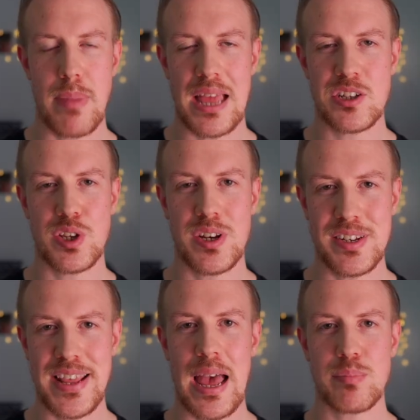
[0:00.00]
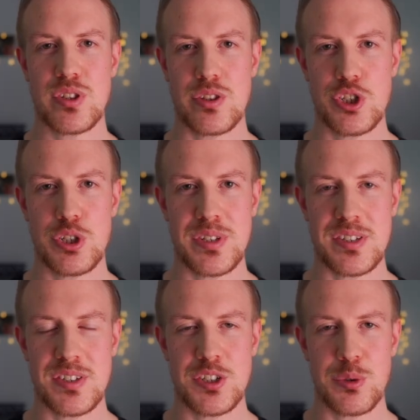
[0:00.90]
match, and adapt to the shooting
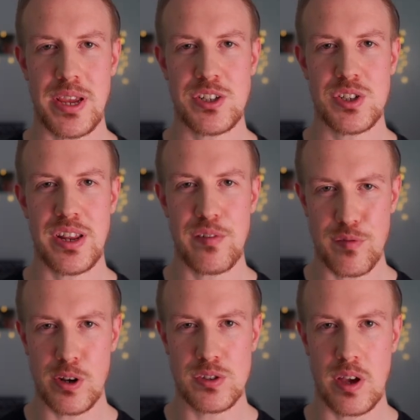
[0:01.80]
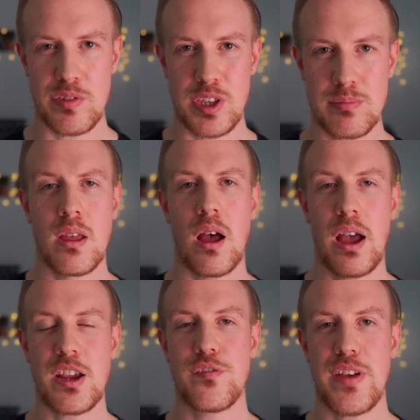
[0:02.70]
situation in front of you.
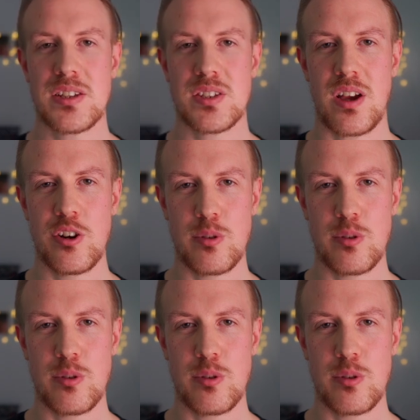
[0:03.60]
I confess I